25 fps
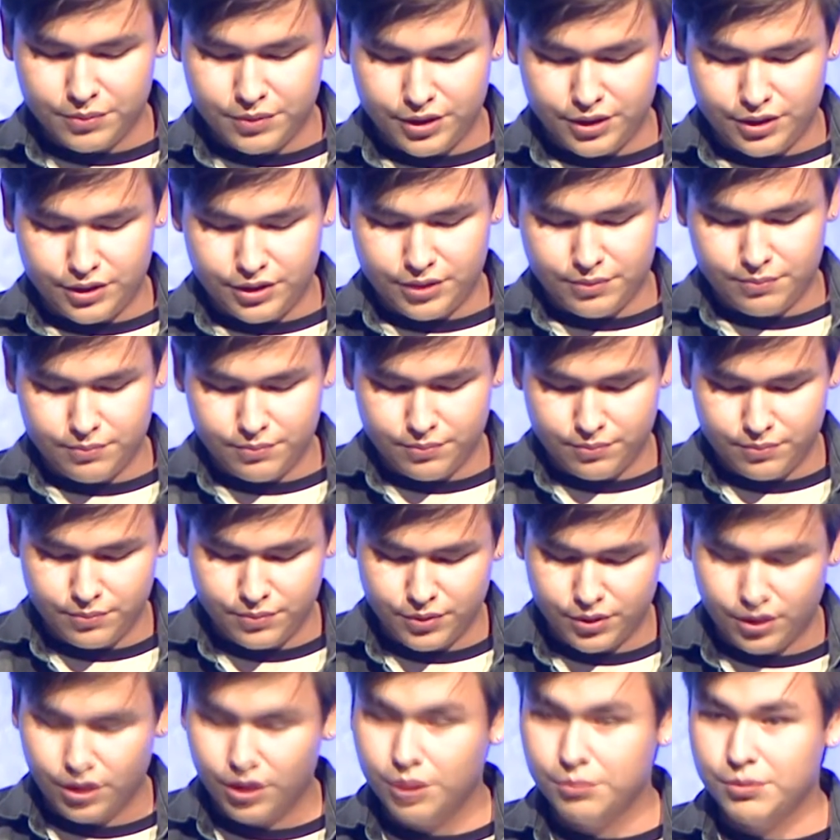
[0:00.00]

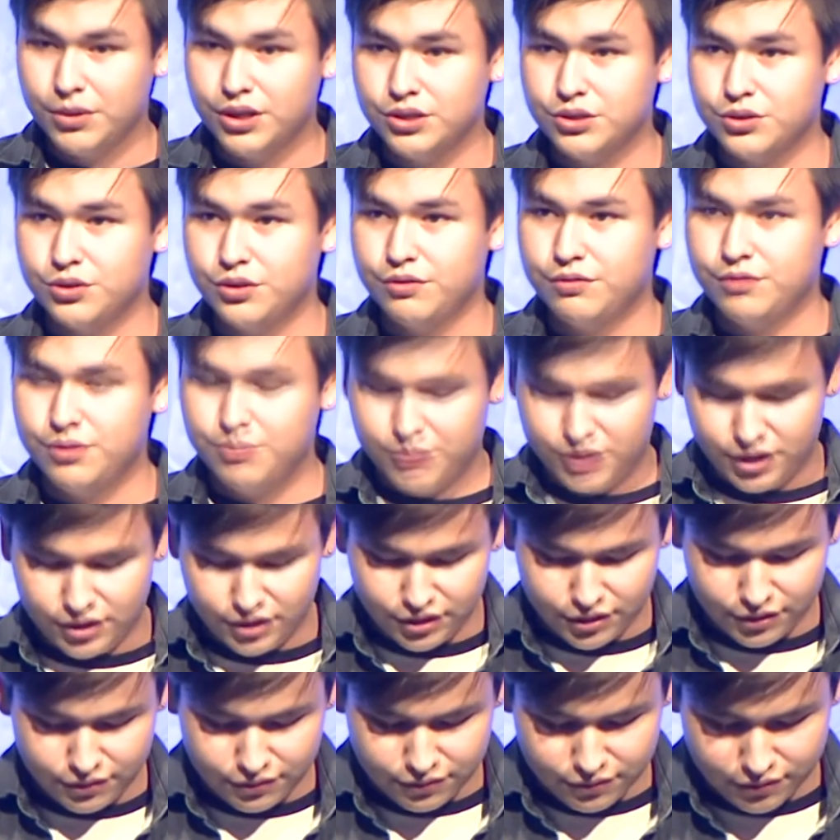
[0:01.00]
all my joy from my
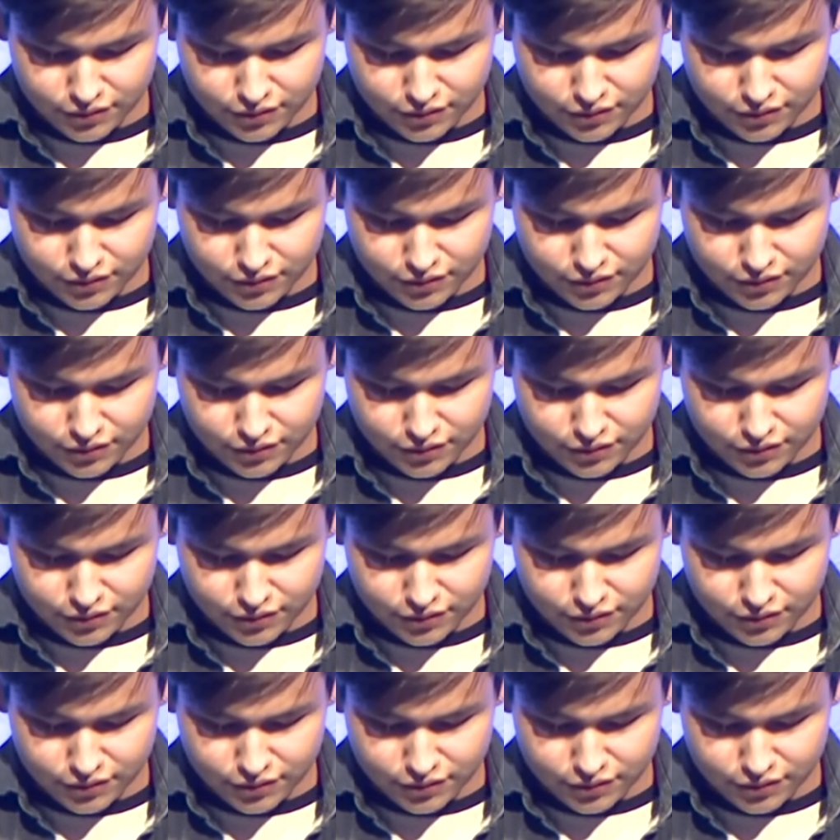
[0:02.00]
life.